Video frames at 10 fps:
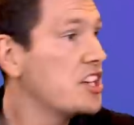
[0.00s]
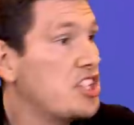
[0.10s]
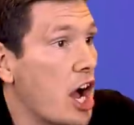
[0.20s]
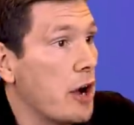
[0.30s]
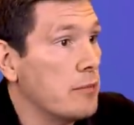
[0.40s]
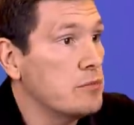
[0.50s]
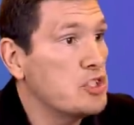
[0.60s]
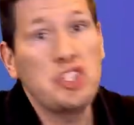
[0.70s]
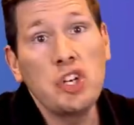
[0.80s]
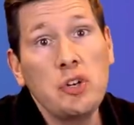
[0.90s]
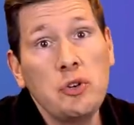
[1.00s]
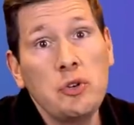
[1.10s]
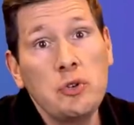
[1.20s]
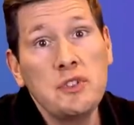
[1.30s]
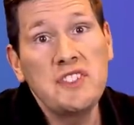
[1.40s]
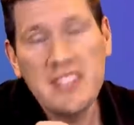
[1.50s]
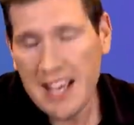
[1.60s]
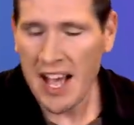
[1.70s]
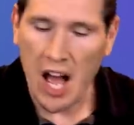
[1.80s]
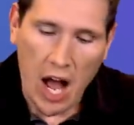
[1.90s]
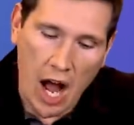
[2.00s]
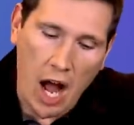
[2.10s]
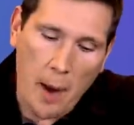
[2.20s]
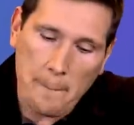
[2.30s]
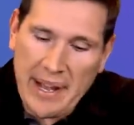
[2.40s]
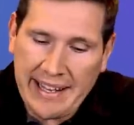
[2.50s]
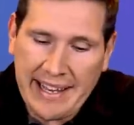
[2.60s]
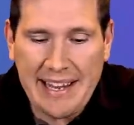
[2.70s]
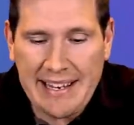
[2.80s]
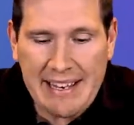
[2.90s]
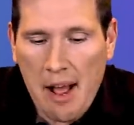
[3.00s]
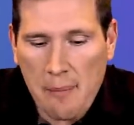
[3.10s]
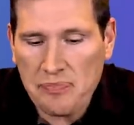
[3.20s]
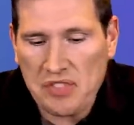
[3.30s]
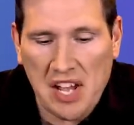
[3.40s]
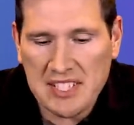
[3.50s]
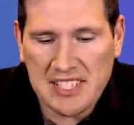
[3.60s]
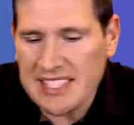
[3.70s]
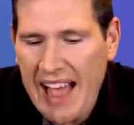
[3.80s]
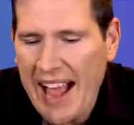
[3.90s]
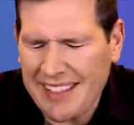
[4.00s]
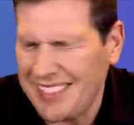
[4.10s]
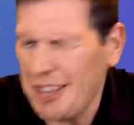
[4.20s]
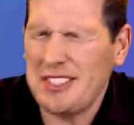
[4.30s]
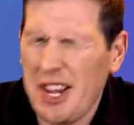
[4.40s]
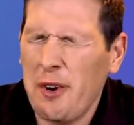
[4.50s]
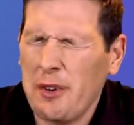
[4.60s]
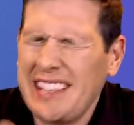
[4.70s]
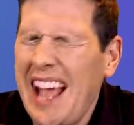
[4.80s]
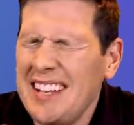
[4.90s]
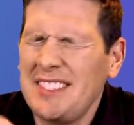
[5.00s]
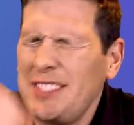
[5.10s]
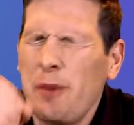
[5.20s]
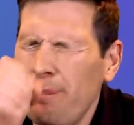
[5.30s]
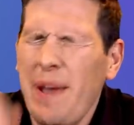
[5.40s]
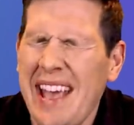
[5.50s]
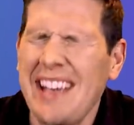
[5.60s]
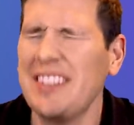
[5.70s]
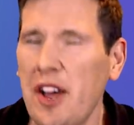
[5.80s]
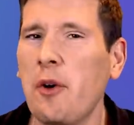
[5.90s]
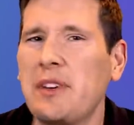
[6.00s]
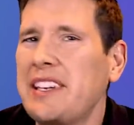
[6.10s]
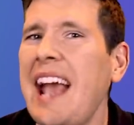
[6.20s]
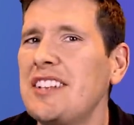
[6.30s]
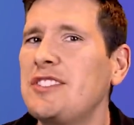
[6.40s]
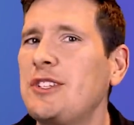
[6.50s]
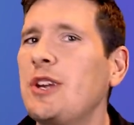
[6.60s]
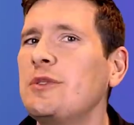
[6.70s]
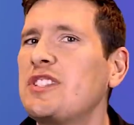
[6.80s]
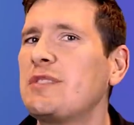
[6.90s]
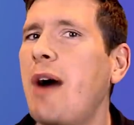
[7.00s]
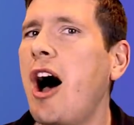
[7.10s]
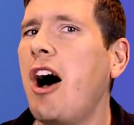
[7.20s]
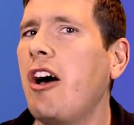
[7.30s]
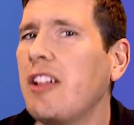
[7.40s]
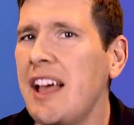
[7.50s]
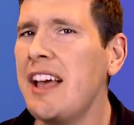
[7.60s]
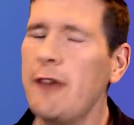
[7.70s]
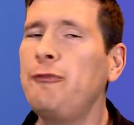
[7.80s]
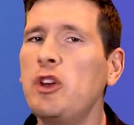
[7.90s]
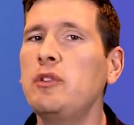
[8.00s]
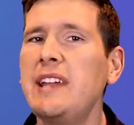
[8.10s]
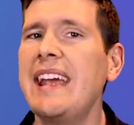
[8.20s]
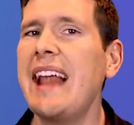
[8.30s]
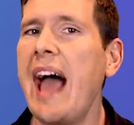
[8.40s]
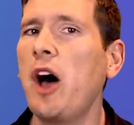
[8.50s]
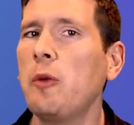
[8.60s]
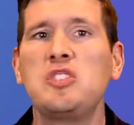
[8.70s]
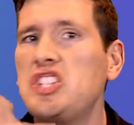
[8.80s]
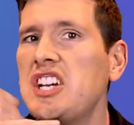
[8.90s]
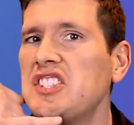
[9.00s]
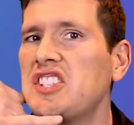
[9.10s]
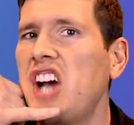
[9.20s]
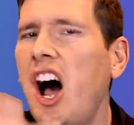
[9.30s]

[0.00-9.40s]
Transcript: gumshoes are picking up the slack. There's no case too big, no case too small. If you need help, just